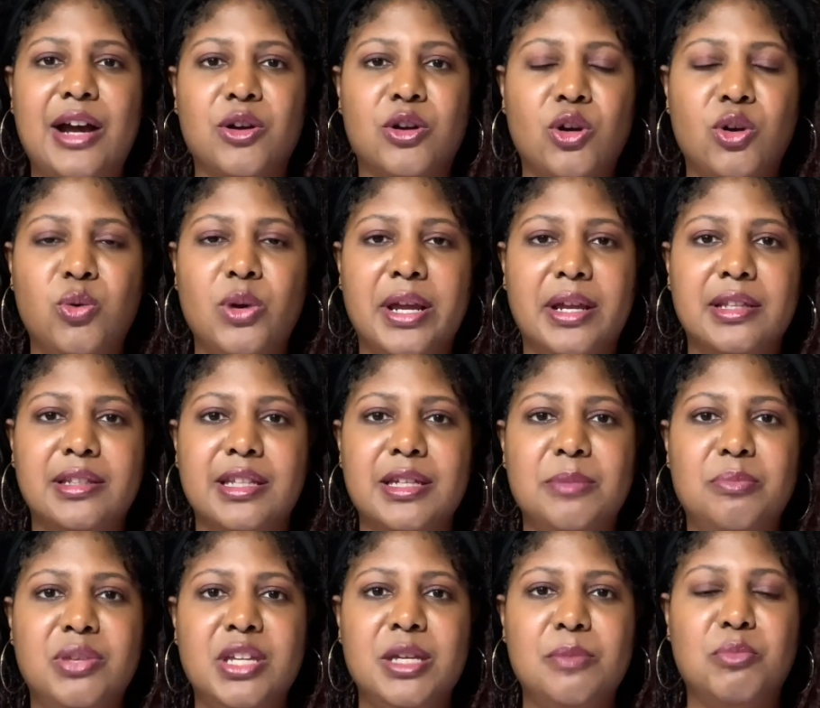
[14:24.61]
quickly
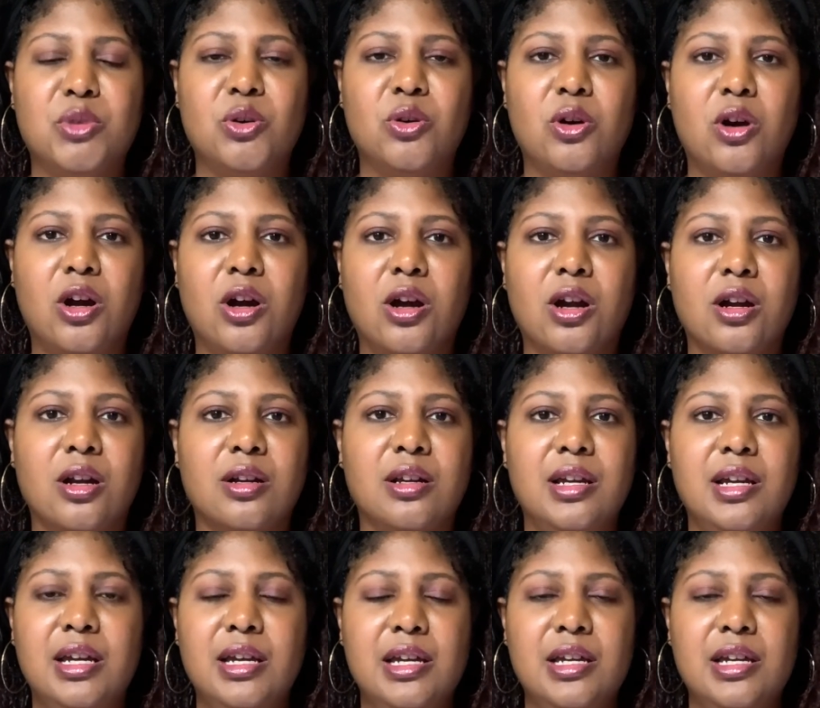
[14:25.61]
people are